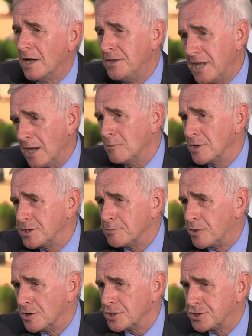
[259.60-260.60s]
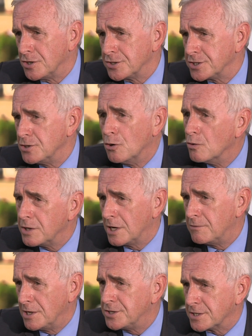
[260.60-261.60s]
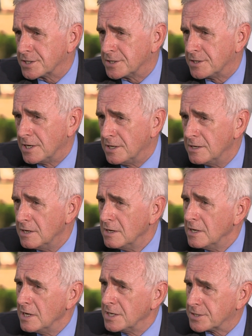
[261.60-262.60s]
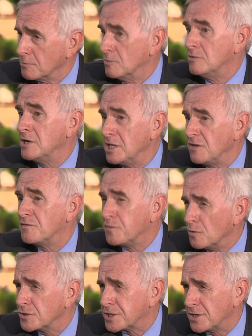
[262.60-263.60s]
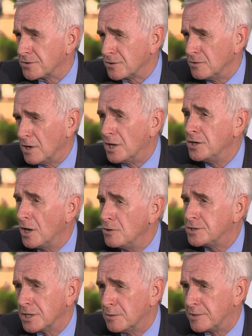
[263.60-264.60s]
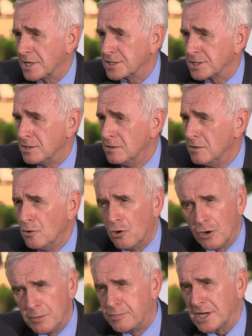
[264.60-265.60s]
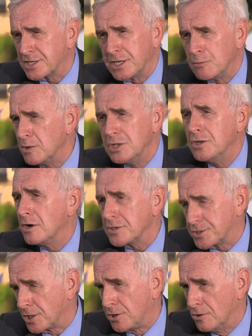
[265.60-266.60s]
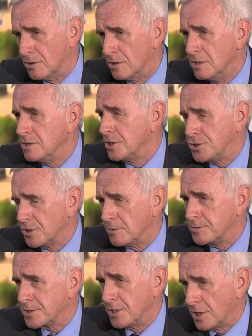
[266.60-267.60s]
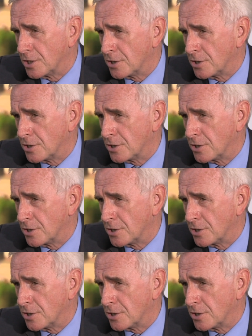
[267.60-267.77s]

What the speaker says: And now under Boris Johnson, all they're interested in is really forcing through a no-deal Brexit, or a Brexit will not secure the jobs and the